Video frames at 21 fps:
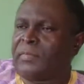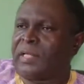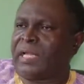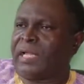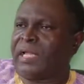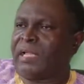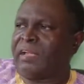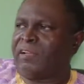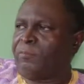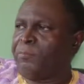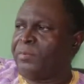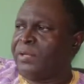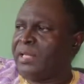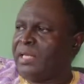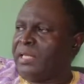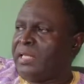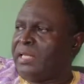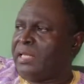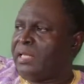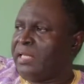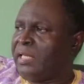I have
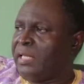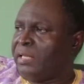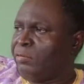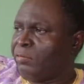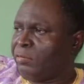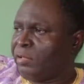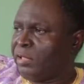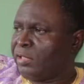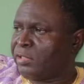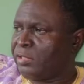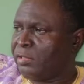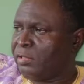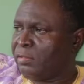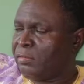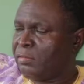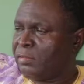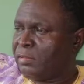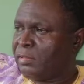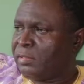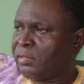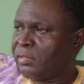been in the
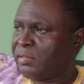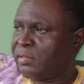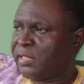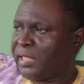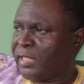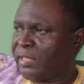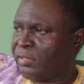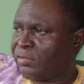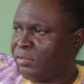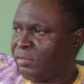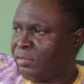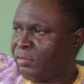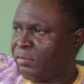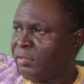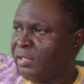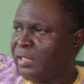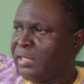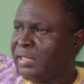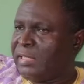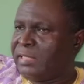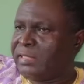education sector
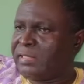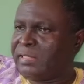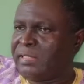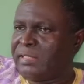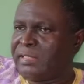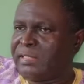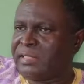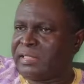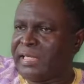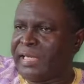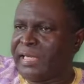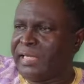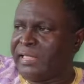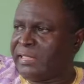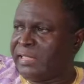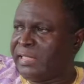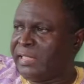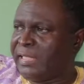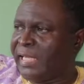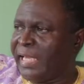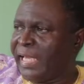since
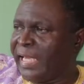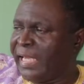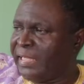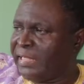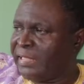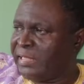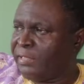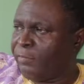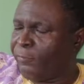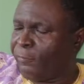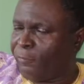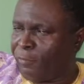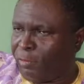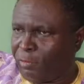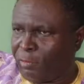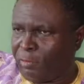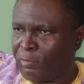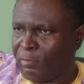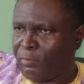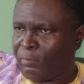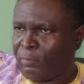
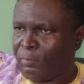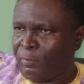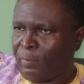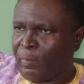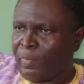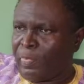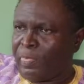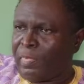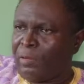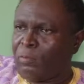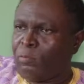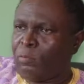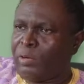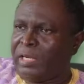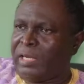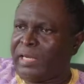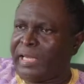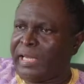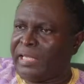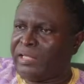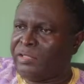1984,
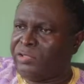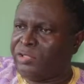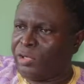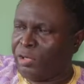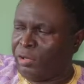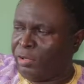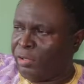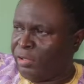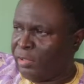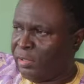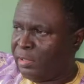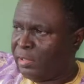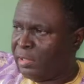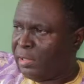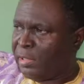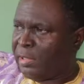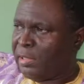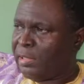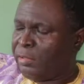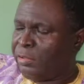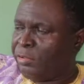when I joined
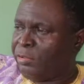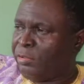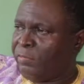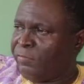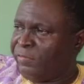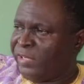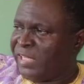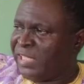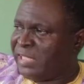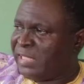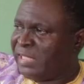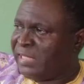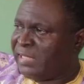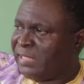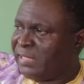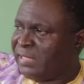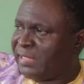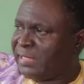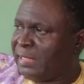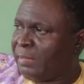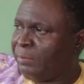the university
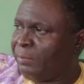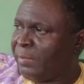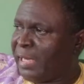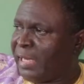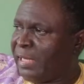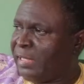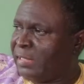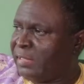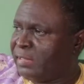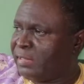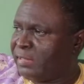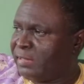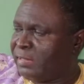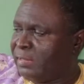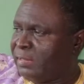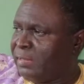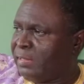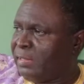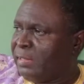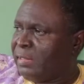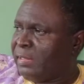system as
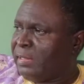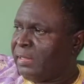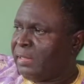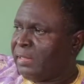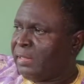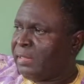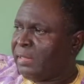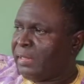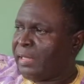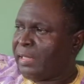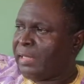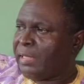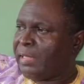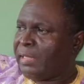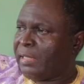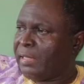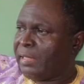an